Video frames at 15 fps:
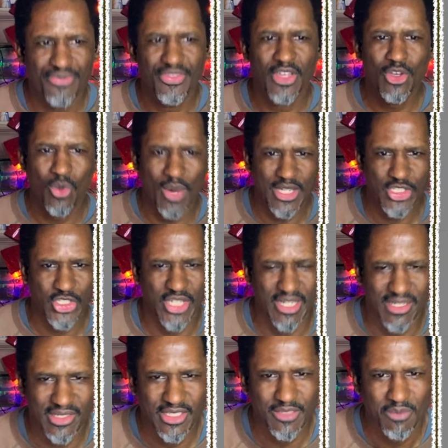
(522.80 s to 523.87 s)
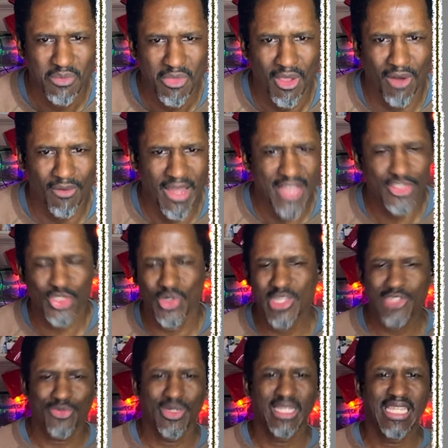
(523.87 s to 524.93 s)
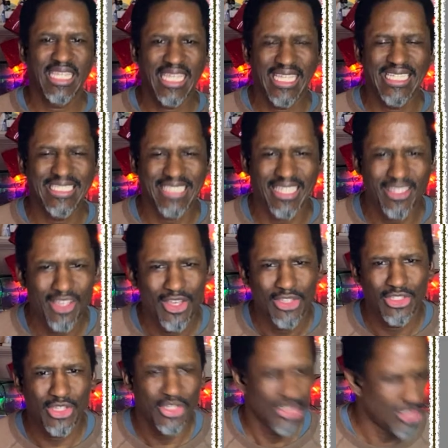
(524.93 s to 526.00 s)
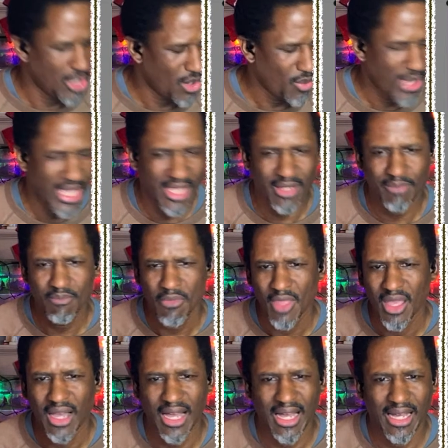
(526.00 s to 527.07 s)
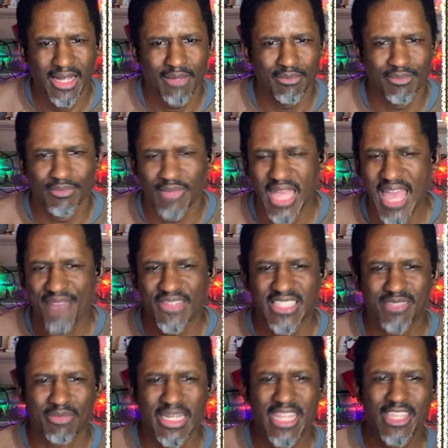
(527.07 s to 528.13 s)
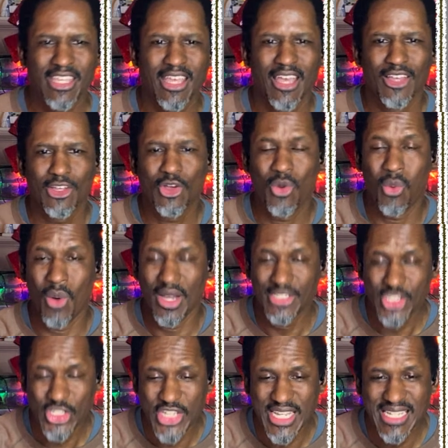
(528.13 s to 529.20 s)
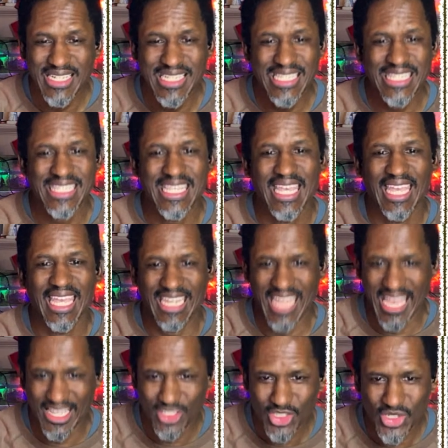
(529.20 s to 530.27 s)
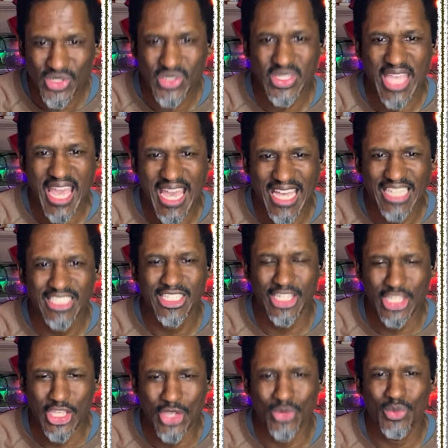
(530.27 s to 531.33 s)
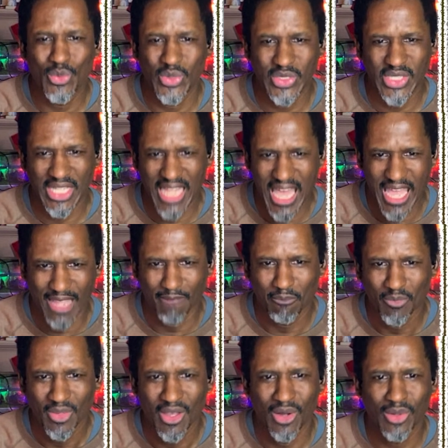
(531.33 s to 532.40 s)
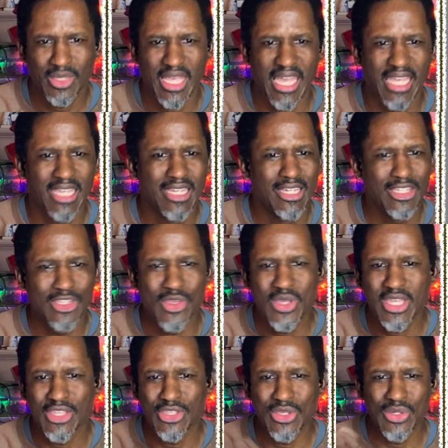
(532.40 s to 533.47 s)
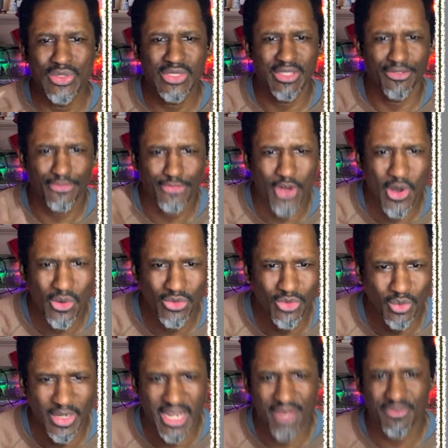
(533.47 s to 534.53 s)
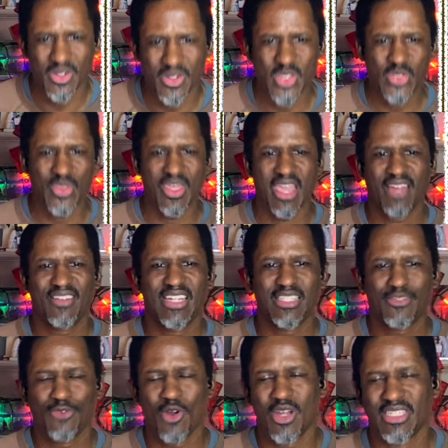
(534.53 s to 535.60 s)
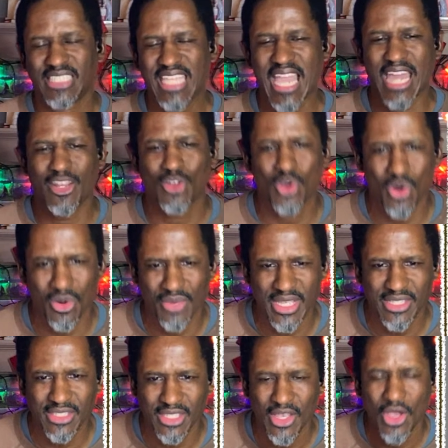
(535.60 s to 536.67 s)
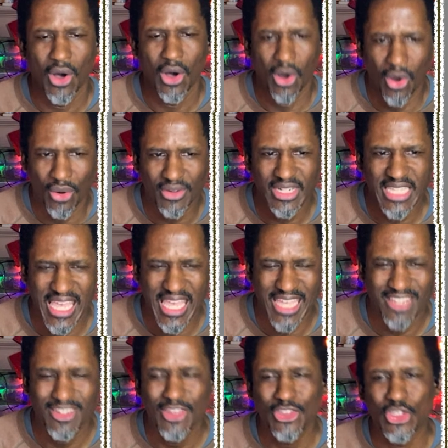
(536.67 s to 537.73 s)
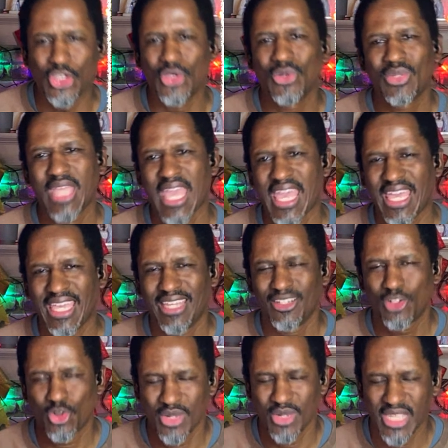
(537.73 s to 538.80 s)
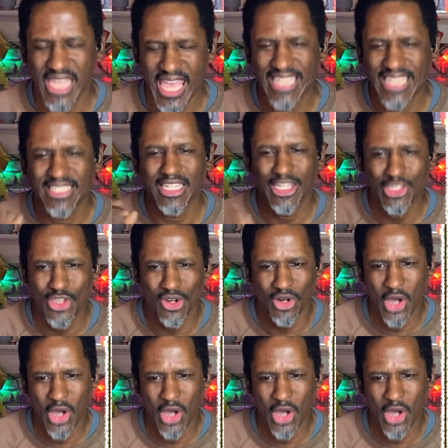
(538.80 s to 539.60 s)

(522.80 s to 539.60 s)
the questions. All right, so it's really easy. You can go in, have as many questions and answers as you would like. Okay, you can use default, whatever is there as far as categories, or again, you can create your